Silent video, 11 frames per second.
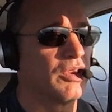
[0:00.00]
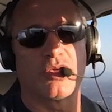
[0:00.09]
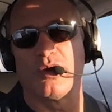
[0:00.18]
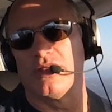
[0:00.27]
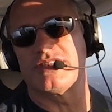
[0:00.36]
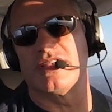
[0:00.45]
the
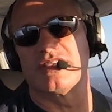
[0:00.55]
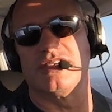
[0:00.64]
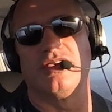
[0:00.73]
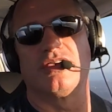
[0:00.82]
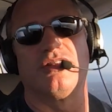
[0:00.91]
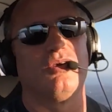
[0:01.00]
coolest things that you
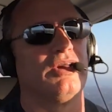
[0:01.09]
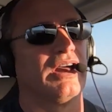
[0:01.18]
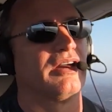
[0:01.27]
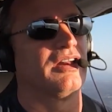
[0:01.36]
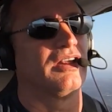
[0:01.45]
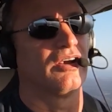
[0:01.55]
could do down
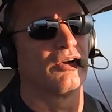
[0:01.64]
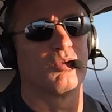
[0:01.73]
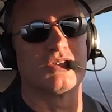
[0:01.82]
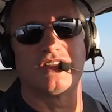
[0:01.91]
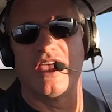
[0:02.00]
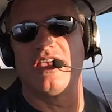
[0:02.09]
here
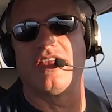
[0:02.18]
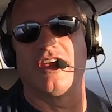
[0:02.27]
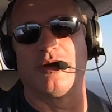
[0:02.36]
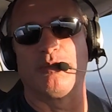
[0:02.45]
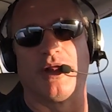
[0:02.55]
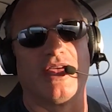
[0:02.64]
was take an
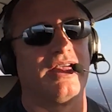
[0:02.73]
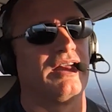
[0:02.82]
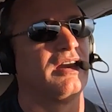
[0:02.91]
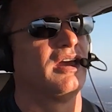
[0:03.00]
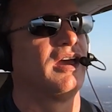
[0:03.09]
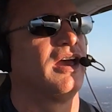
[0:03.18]
airplane
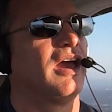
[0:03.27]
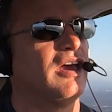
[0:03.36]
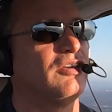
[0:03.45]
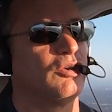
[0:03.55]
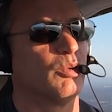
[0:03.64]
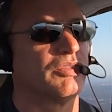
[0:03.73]
and
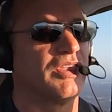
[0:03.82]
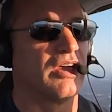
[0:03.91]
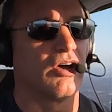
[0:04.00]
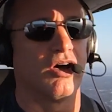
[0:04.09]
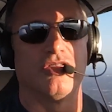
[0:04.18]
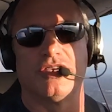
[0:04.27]
do what they
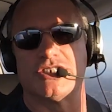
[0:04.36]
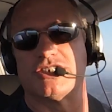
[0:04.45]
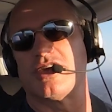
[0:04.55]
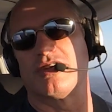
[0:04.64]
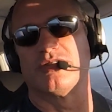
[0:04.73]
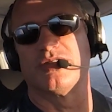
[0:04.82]
called the
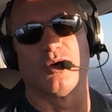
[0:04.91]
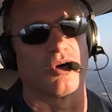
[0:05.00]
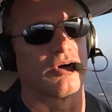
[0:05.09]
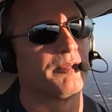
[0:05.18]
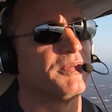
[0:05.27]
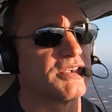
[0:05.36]
shuttle tour.
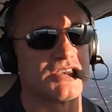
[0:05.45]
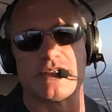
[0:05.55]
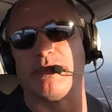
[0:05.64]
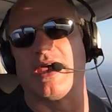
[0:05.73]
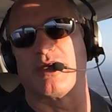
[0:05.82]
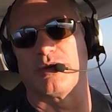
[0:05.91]
This is
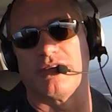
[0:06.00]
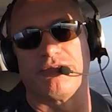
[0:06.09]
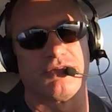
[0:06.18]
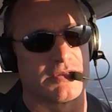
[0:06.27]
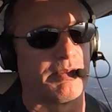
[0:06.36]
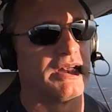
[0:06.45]
back when the
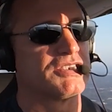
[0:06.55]
space